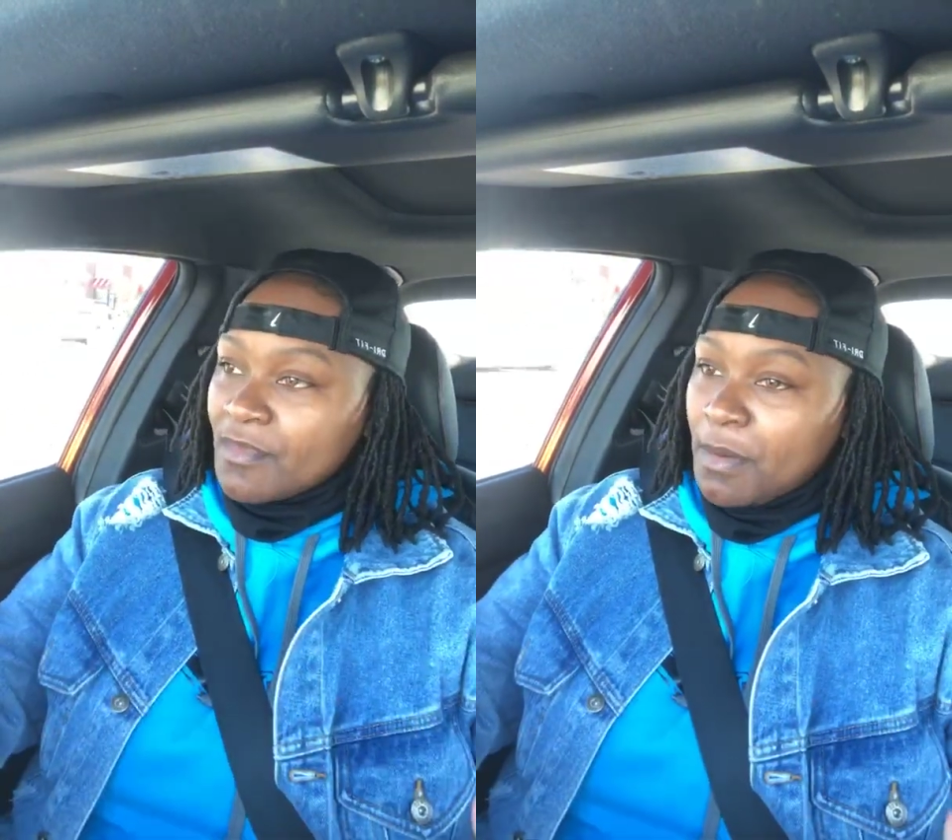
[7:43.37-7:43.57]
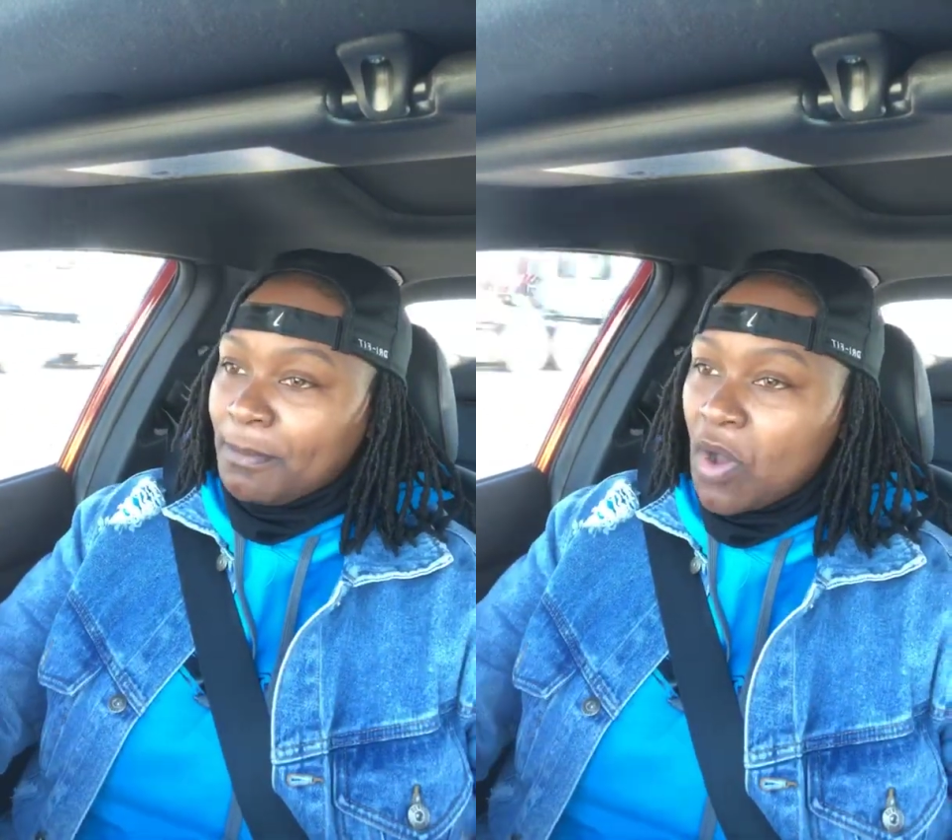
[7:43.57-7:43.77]

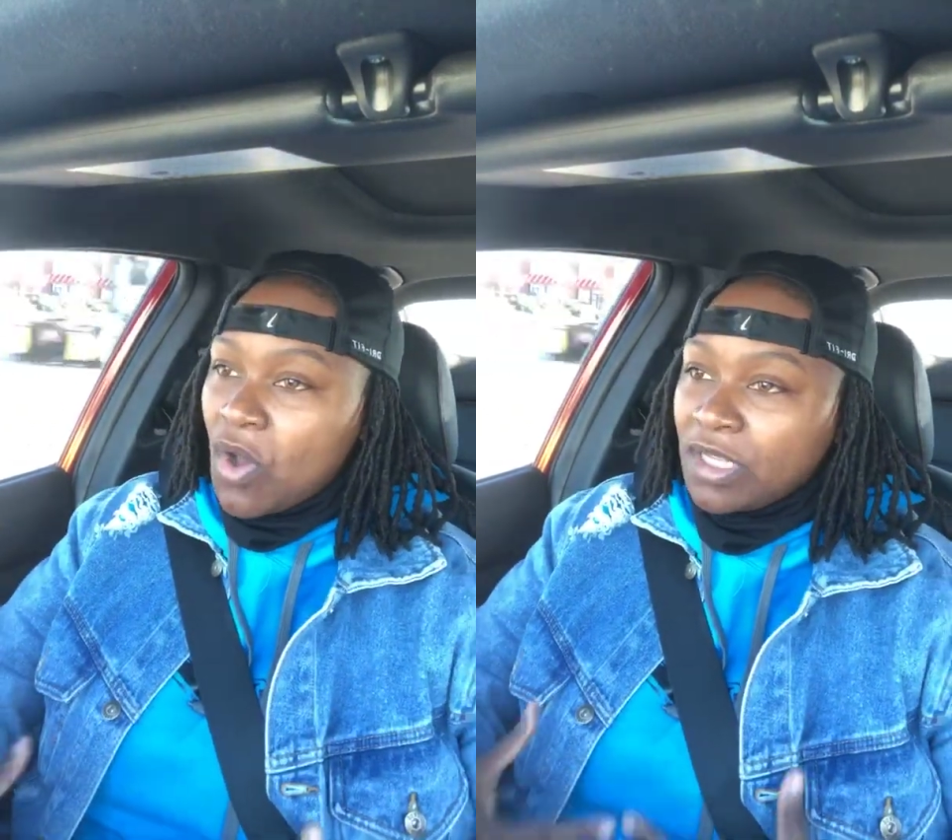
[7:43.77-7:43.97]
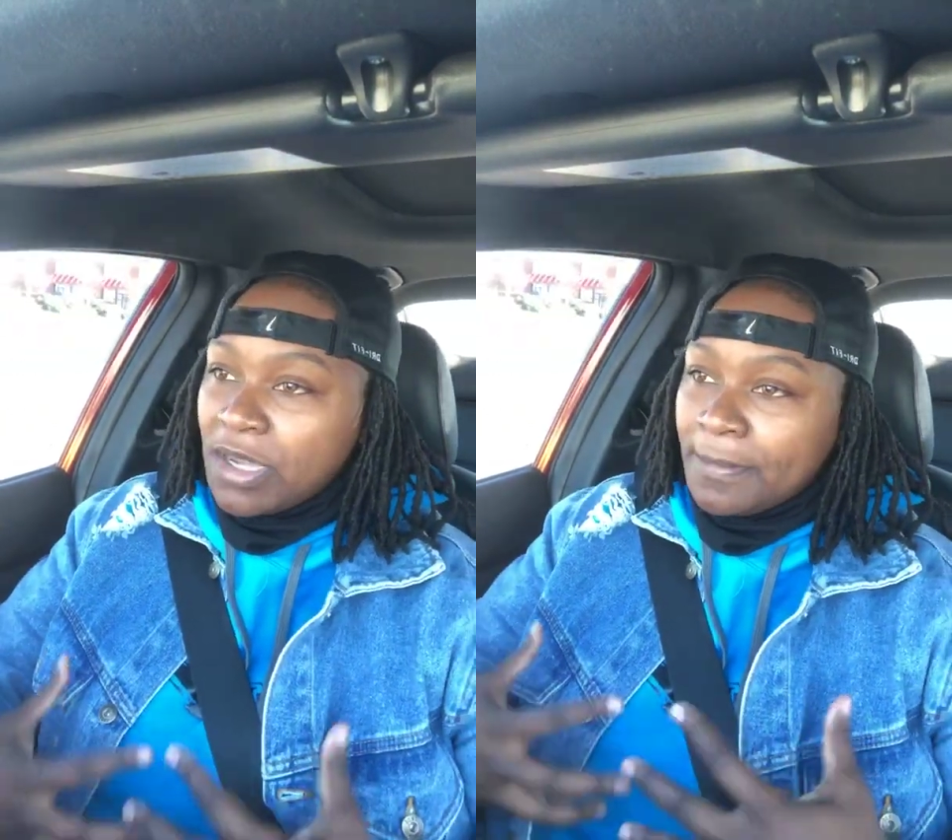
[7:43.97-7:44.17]

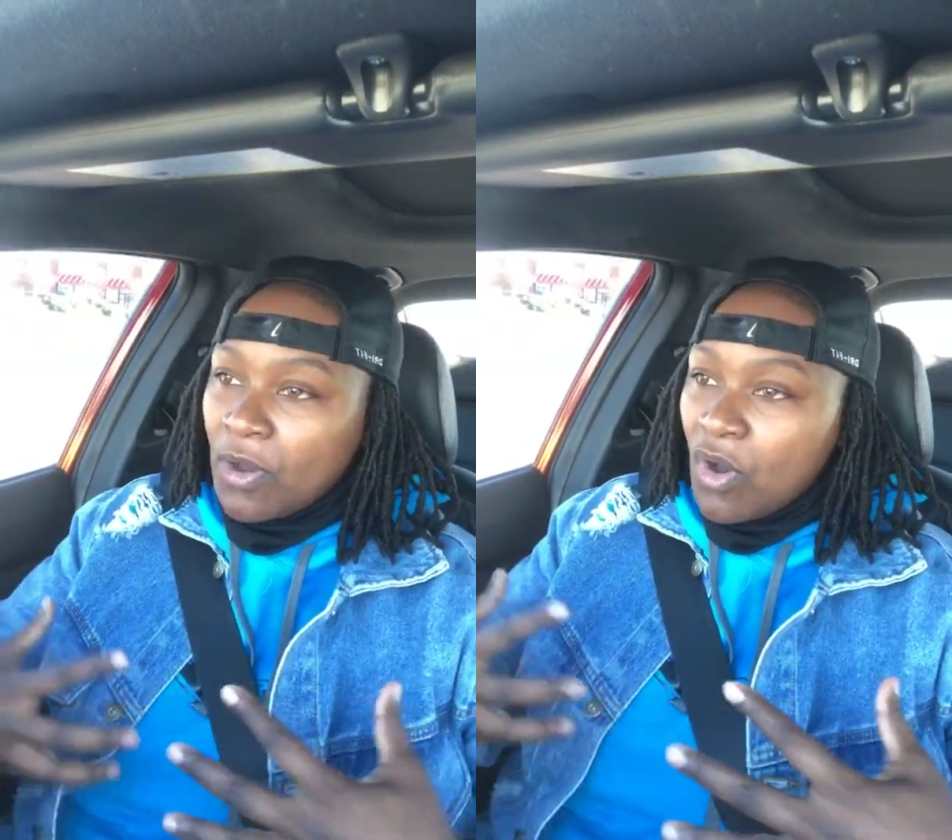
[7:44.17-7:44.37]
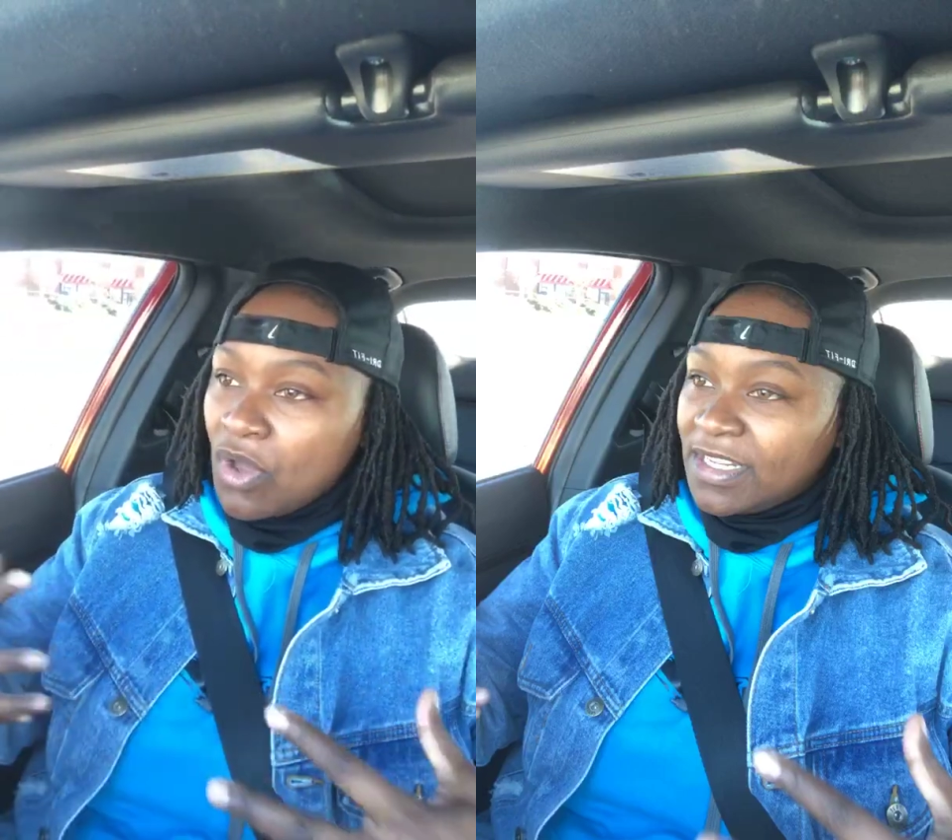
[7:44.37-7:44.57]
ball up
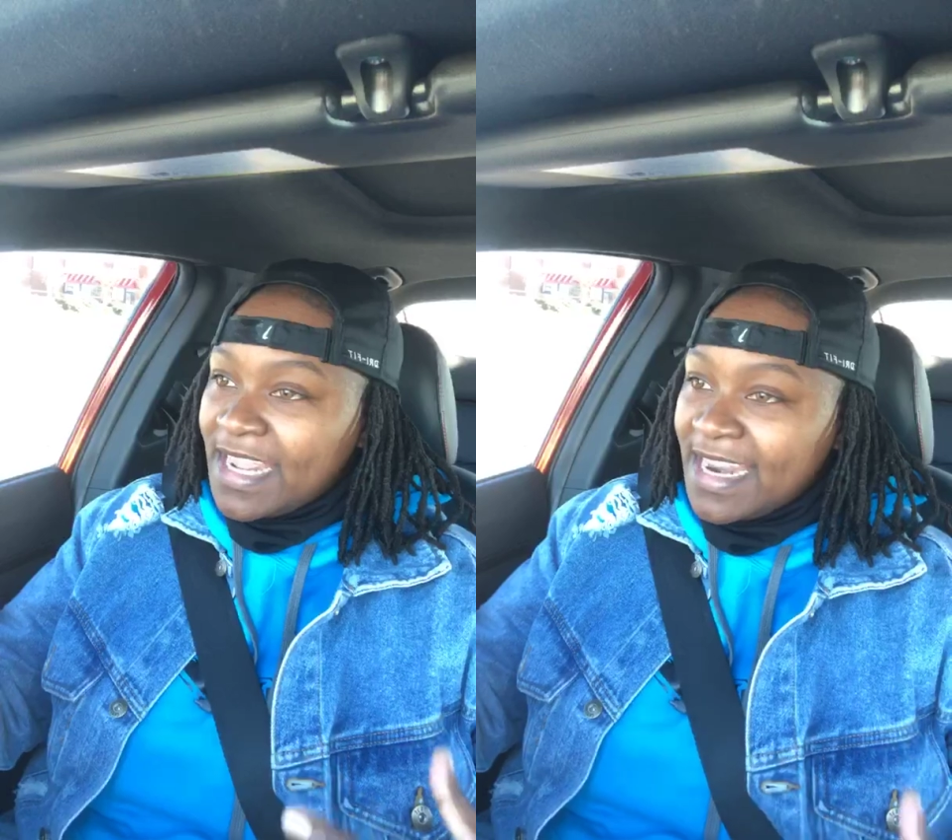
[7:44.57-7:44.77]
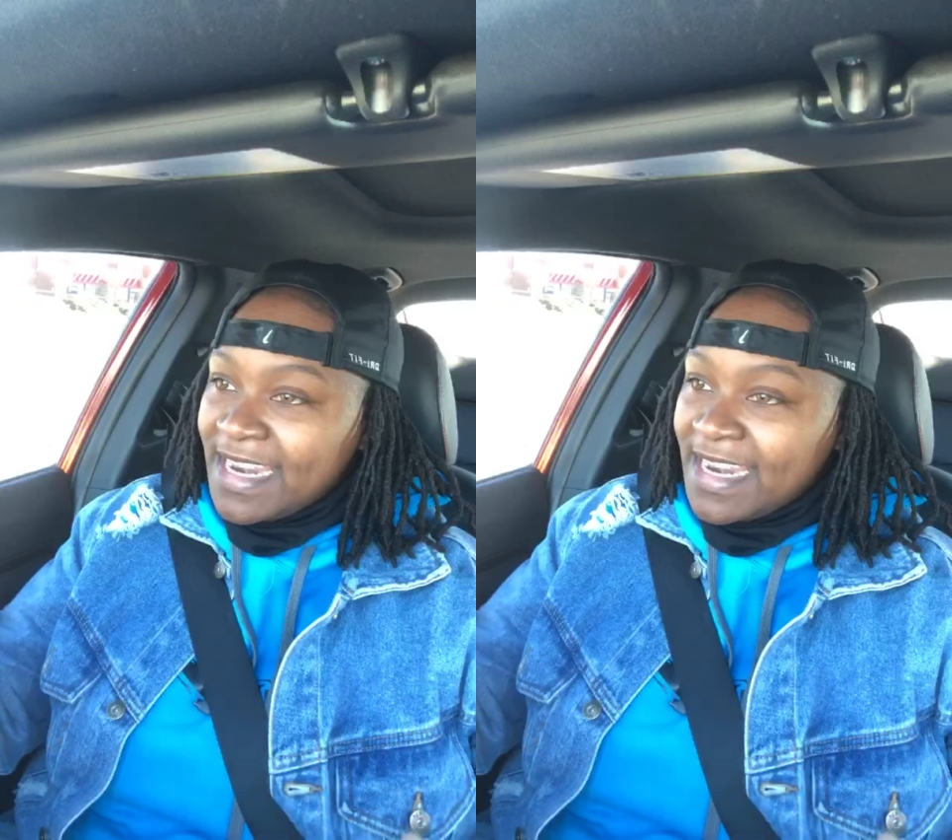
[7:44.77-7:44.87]
all of that